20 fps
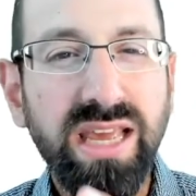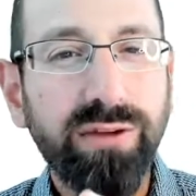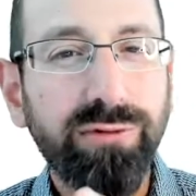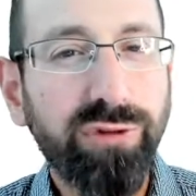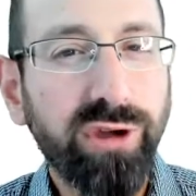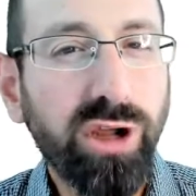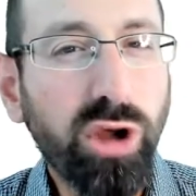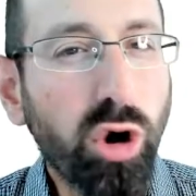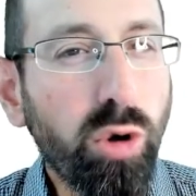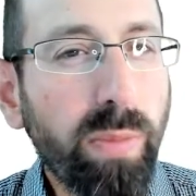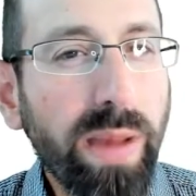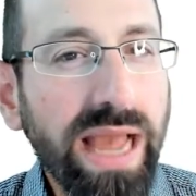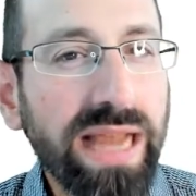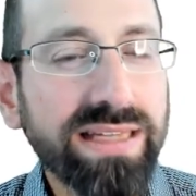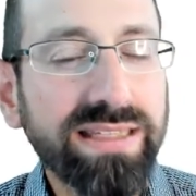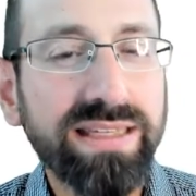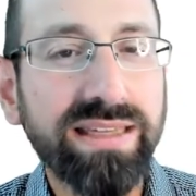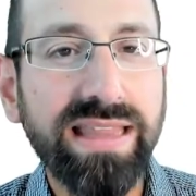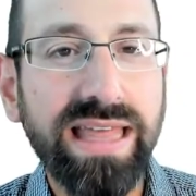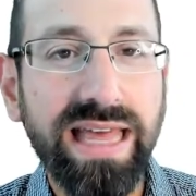If we go
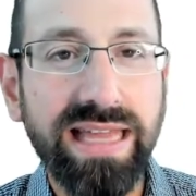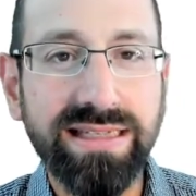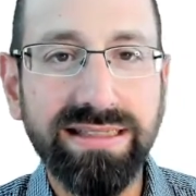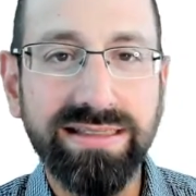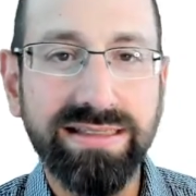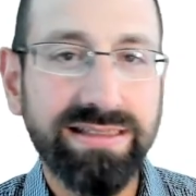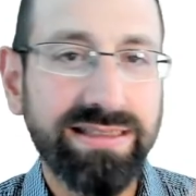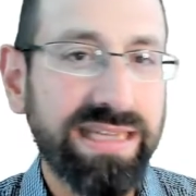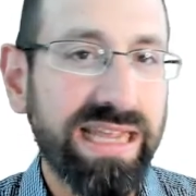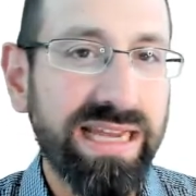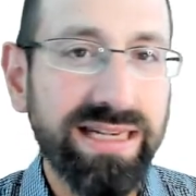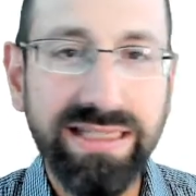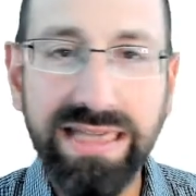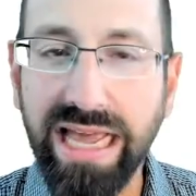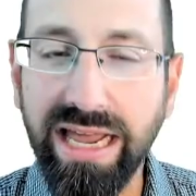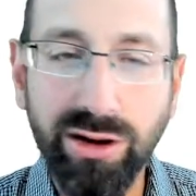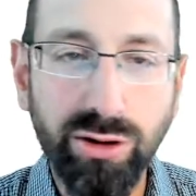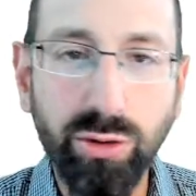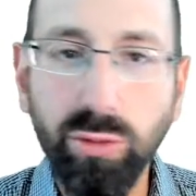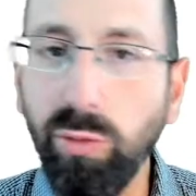back to that
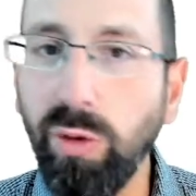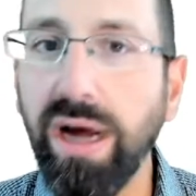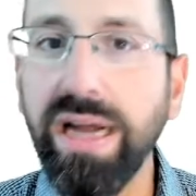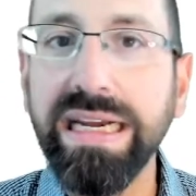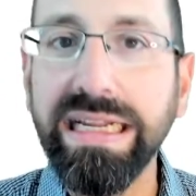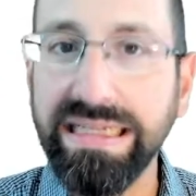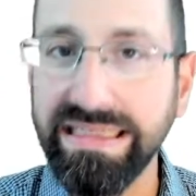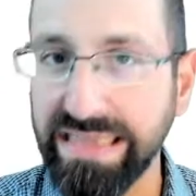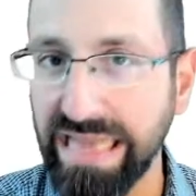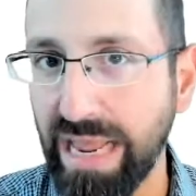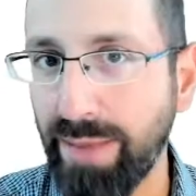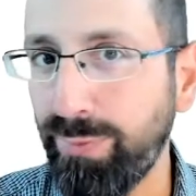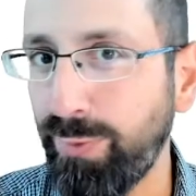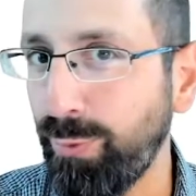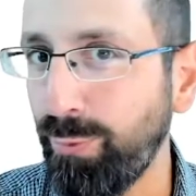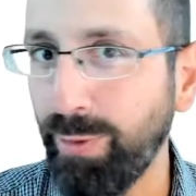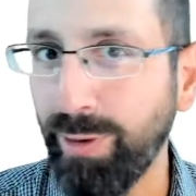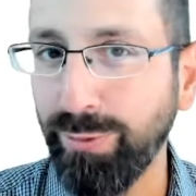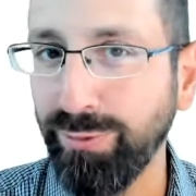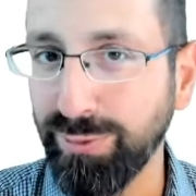10.01
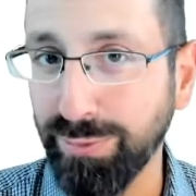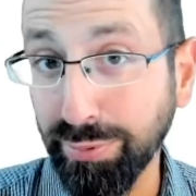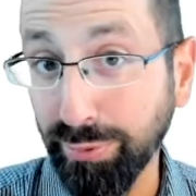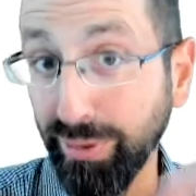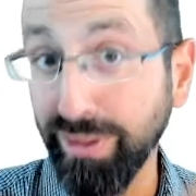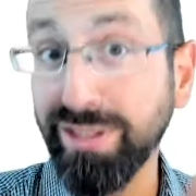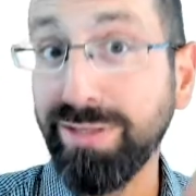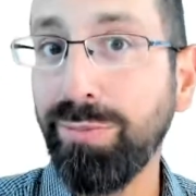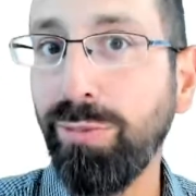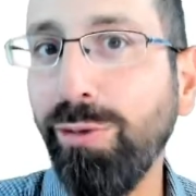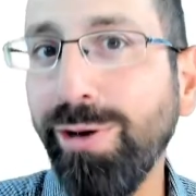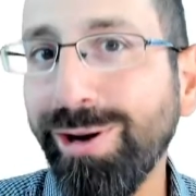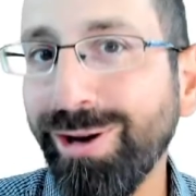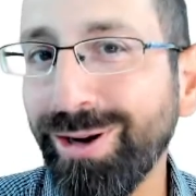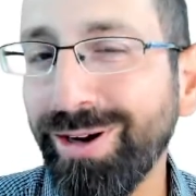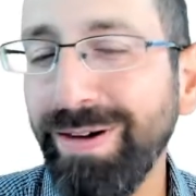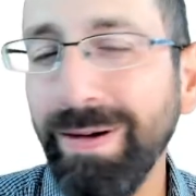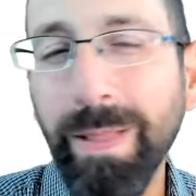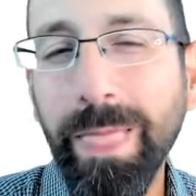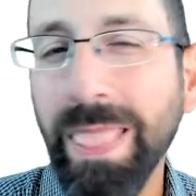example where it was print
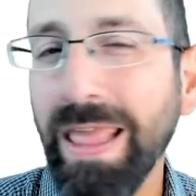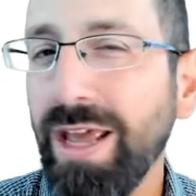pointer,